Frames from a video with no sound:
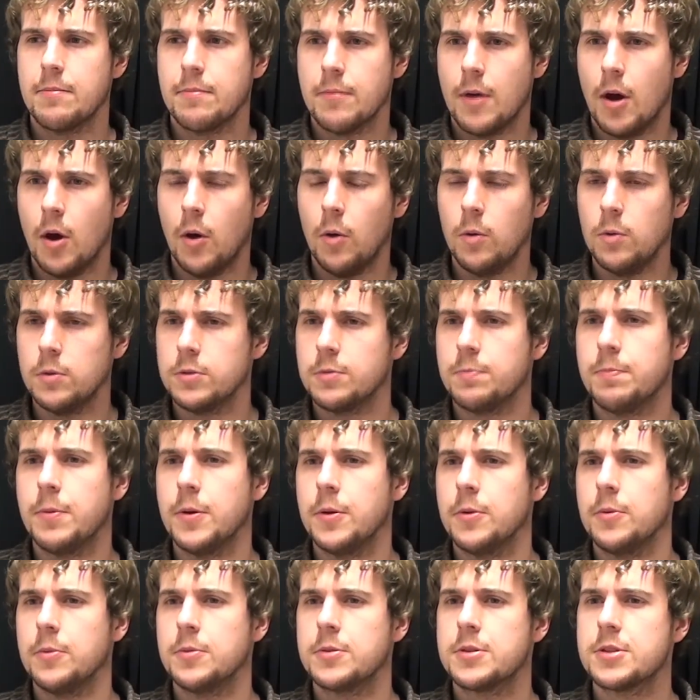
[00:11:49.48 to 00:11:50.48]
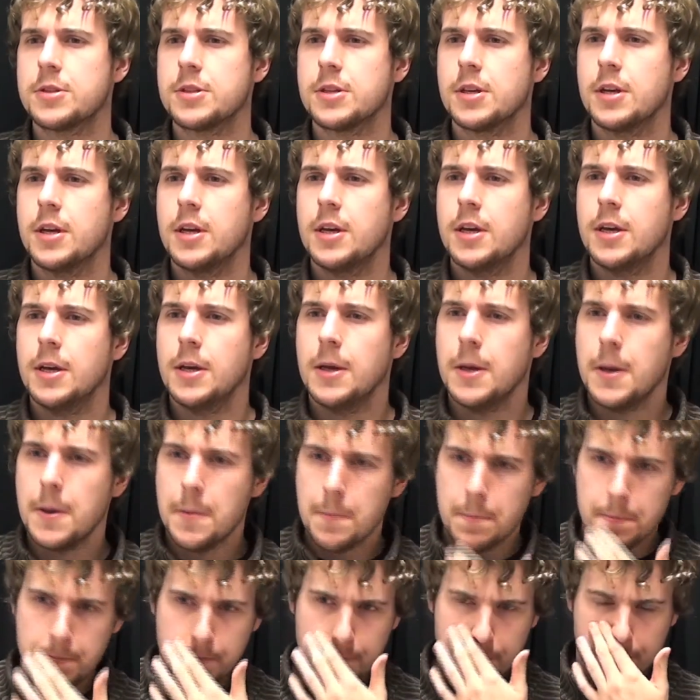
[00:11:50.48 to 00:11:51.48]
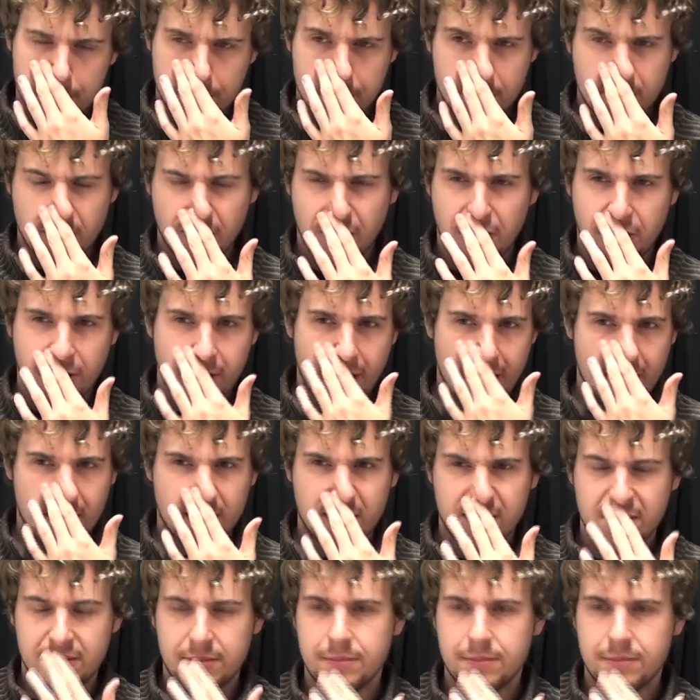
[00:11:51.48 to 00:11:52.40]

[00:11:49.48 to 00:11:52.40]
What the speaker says: old boots, to create